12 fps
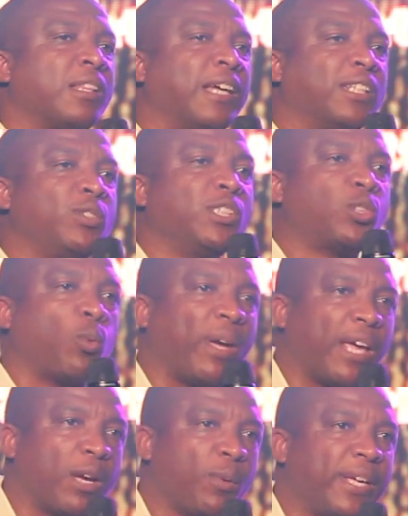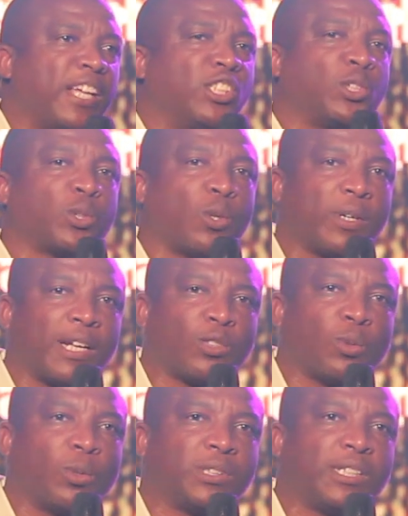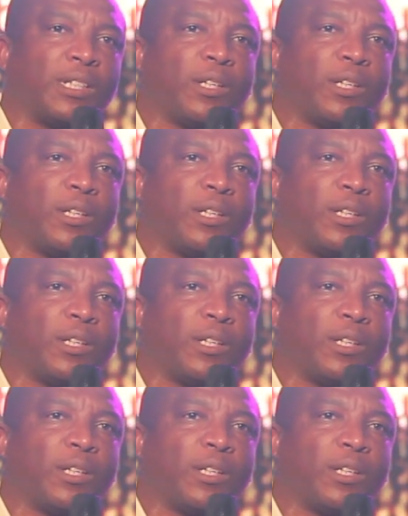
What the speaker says: That is where we ensure that we